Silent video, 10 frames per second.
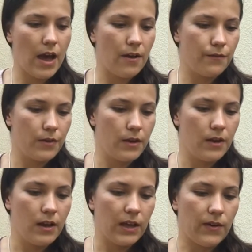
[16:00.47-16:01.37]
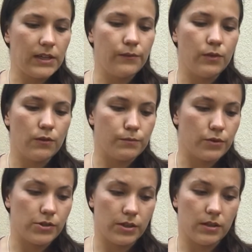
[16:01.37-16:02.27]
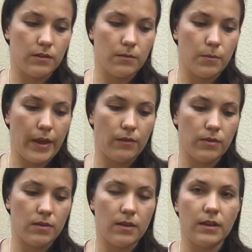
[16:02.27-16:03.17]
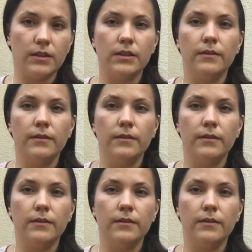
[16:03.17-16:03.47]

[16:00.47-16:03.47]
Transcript: have quite a few of projects made with it.